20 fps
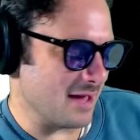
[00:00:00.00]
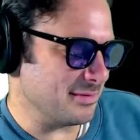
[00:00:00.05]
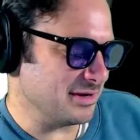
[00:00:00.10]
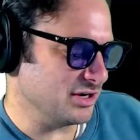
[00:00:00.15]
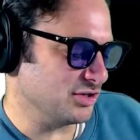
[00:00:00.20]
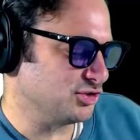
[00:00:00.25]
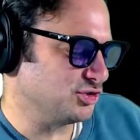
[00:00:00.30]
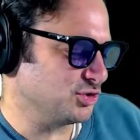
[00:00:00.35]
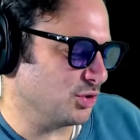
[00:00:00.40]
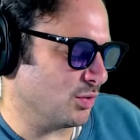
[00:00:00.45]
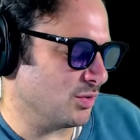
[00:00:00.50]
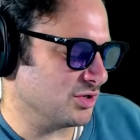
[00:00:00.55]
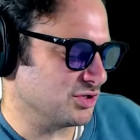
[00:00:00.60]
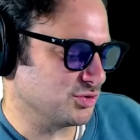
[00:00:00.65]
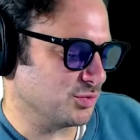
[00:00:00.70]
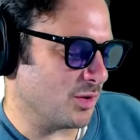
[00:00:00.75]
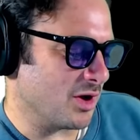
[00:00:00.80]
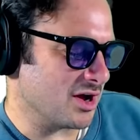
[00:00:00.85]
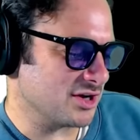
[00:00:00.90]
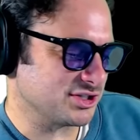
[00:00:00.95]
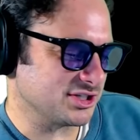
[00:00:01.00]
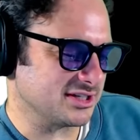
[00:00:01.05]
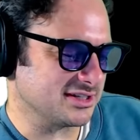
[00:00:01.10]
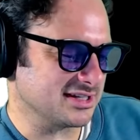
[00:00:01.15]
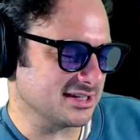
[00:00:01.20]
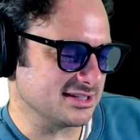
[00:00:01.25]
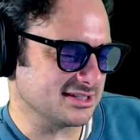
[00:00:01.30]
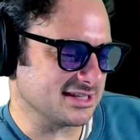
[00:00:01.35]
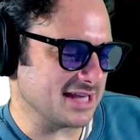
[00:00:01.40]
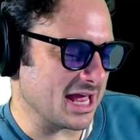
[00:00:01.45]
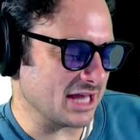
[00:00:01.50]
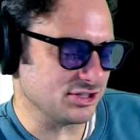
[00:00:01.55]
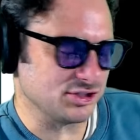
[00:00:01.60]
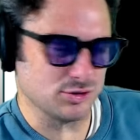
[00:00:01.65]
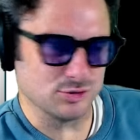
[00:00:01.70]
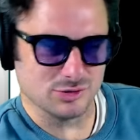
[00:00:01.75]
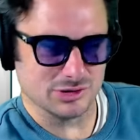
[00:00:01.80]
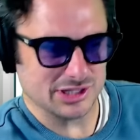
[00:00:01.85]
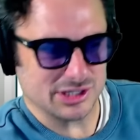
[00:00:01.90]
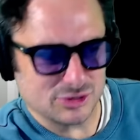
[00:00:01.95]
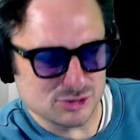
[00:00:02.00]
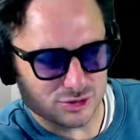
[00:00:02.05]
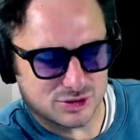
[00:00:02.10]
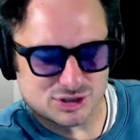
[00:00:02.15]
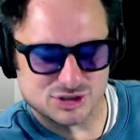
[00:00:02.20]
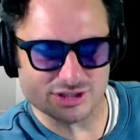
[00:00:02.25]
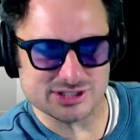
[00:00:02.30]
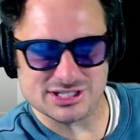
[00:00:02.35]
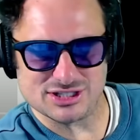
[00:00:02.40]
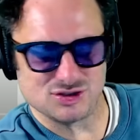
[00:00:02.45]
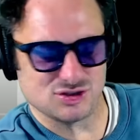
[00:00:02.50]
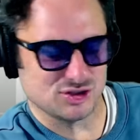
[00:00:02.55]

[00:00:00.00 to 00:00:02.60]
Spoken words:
I mean, a George Washington statue literally just,